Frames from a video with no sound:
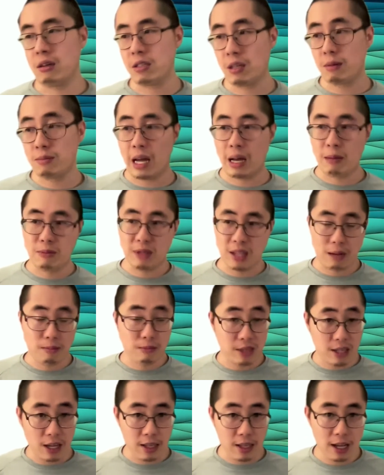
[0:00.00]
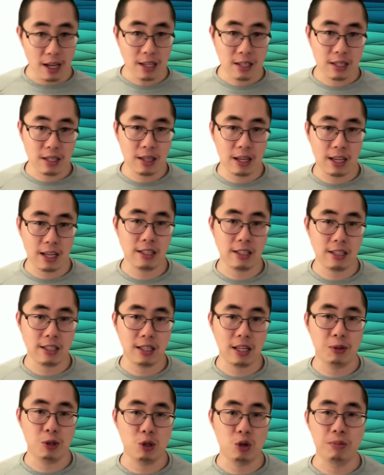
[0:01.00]
Sometimes MDNS and
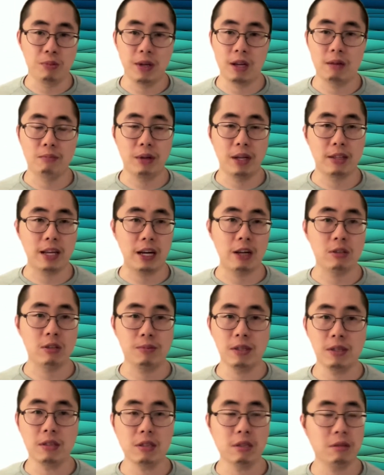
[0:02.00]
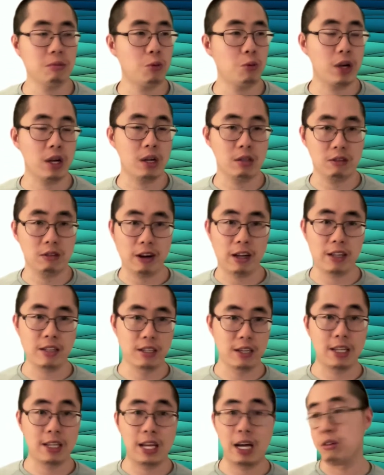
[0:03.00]
SSDP UPnP announcements where
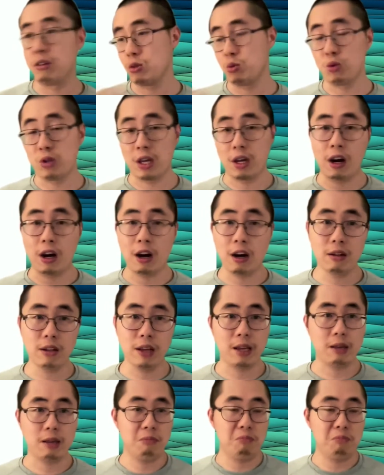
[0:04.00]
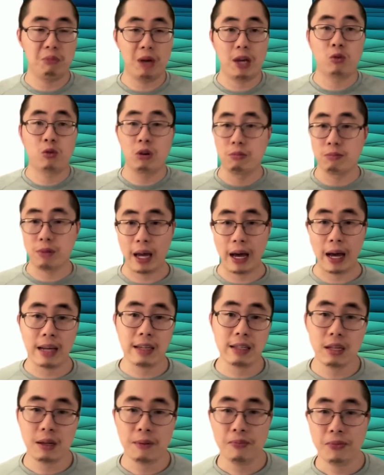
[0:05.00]
devices announce who they are, like a
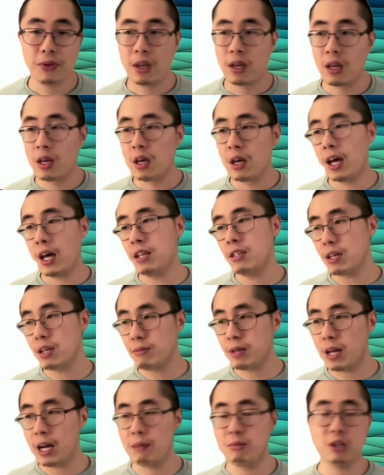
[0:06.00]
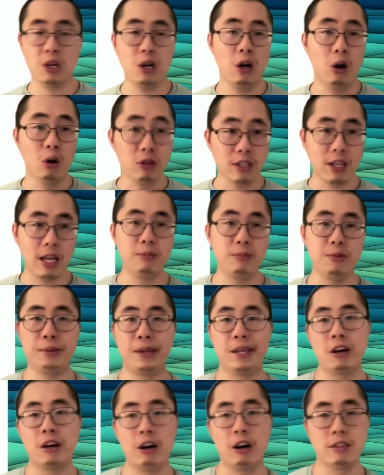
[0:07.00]
Chromecast. And sometimes the host names
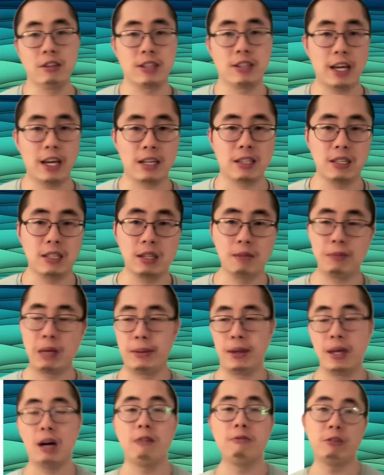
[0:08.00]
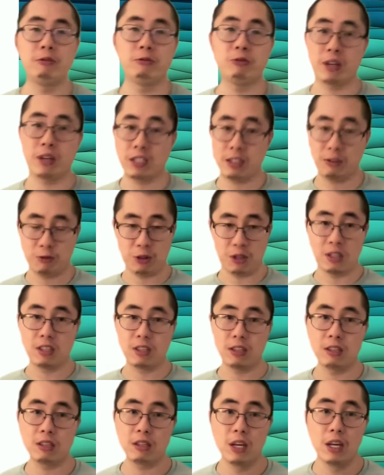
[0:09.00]
being contacted may be helpful. For
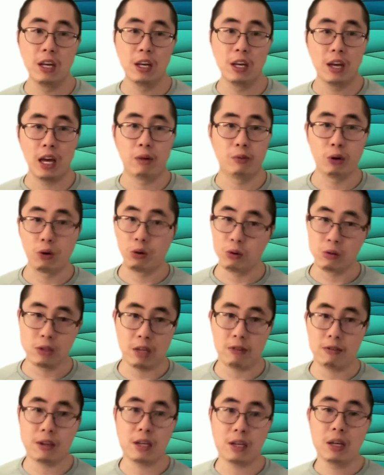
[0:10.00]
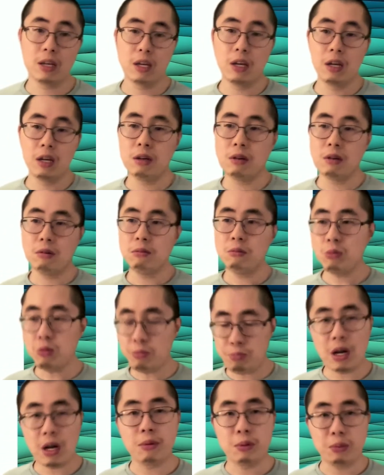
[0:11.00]
instance, a Roku TV
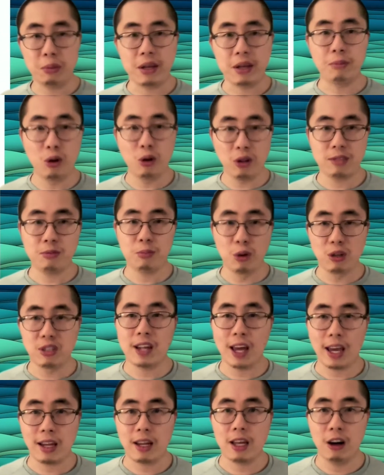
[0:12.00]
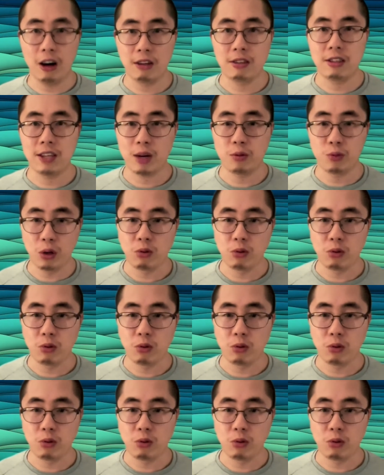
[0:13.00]
would probably most likely contact